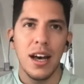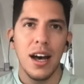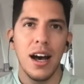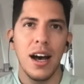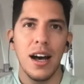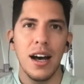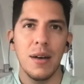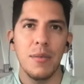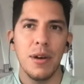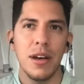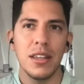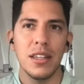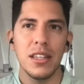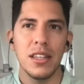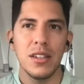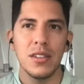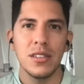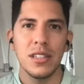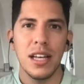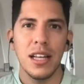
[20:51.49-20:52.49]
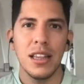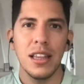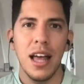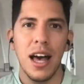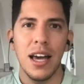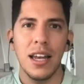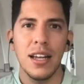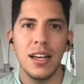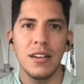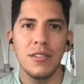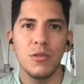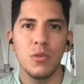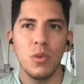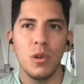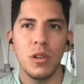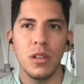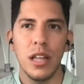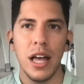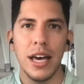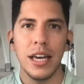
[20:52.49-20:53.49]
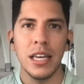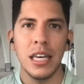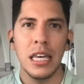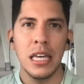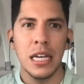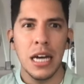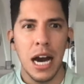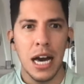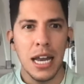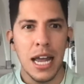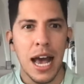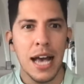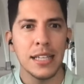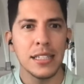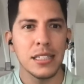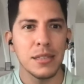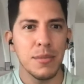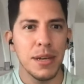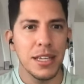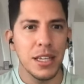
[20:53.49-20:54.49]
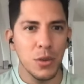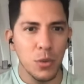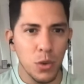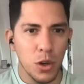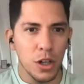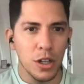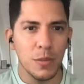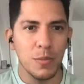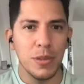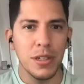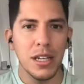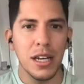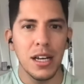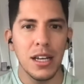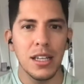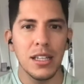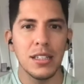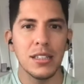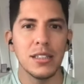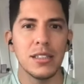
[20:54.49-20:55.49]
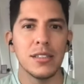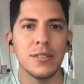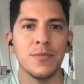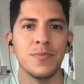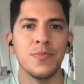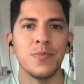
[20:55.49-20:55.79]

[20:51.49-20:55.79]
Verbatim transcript: Um, and then there's that line of well, like he kind of has to make it work because